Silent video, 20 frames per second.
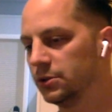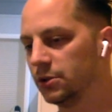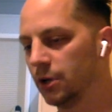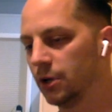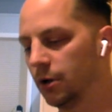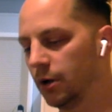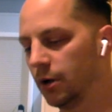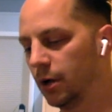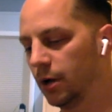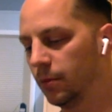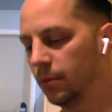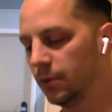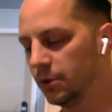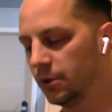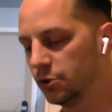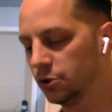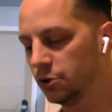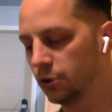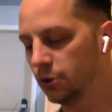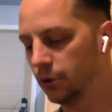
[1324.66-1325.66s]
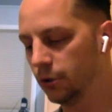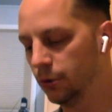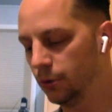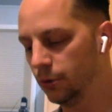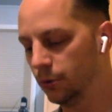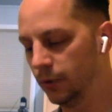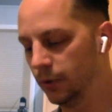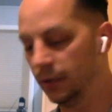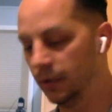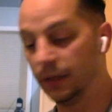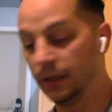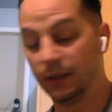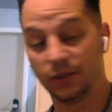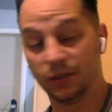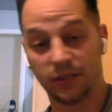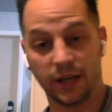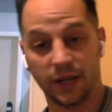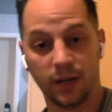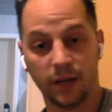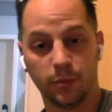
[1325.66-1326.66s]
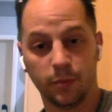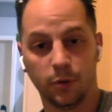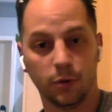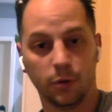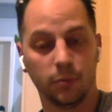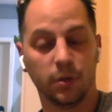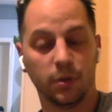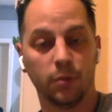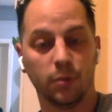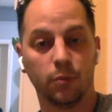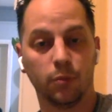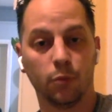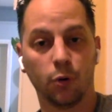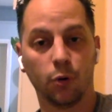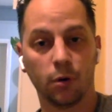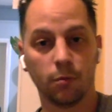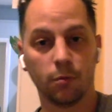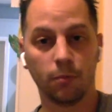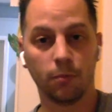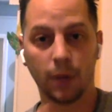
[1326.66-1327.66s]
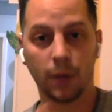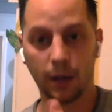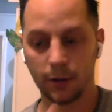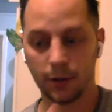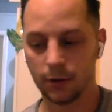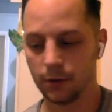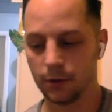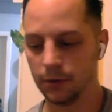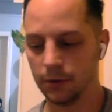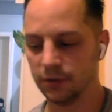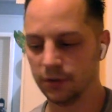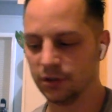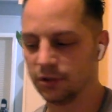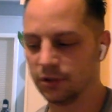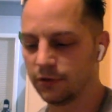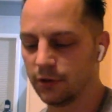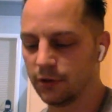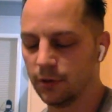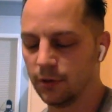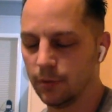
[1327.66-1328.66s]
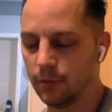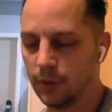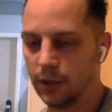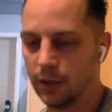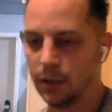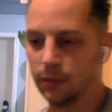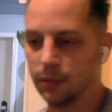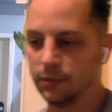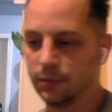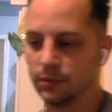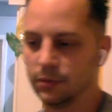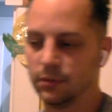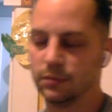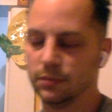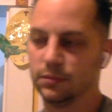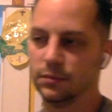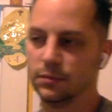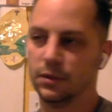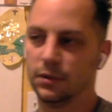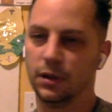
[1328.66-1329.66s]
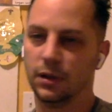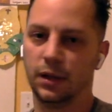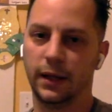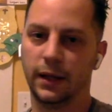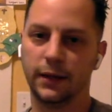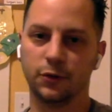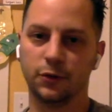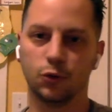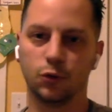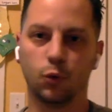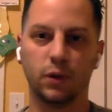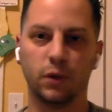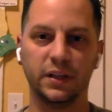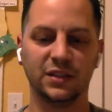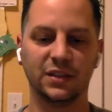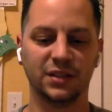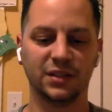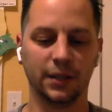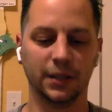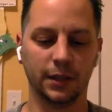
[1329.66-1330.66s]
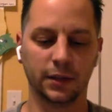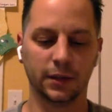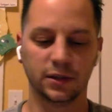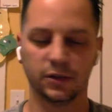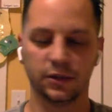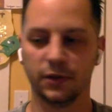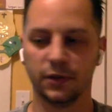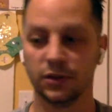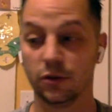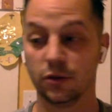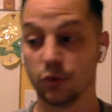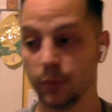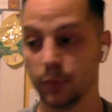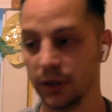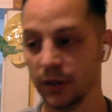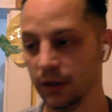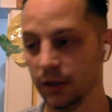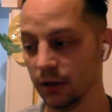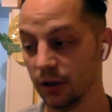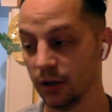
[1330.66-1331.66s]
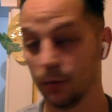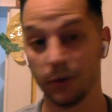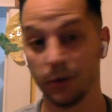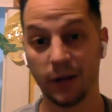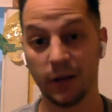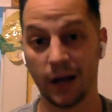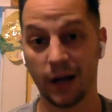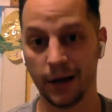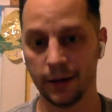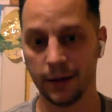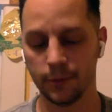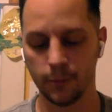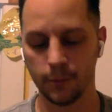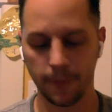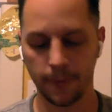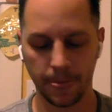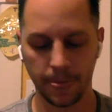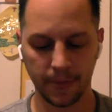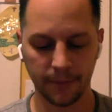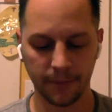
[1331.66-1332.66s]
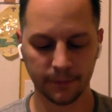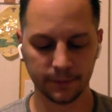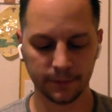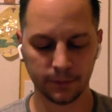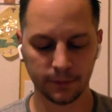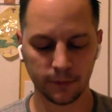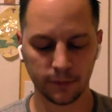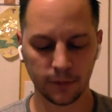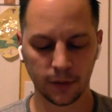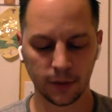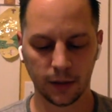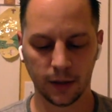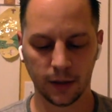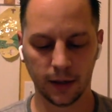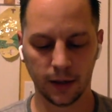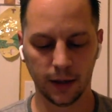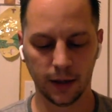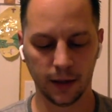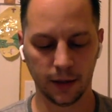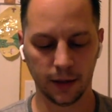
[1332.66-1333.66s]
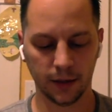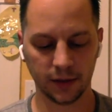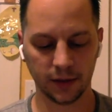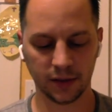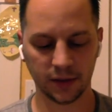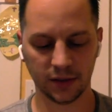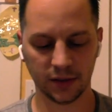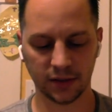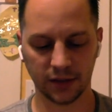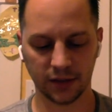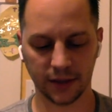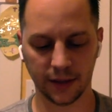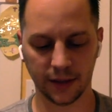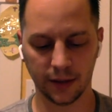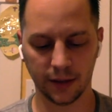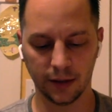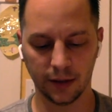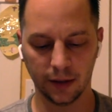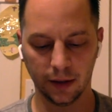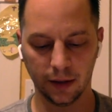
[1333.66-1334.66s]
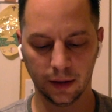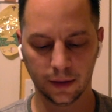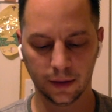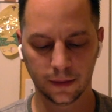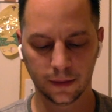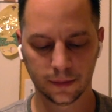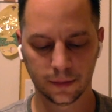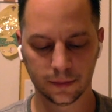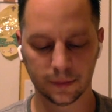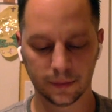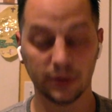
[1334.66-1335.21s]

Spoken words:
So I'm going to show you an example, but more modern. This is from late 20-teens. This will be number 9. And this is like the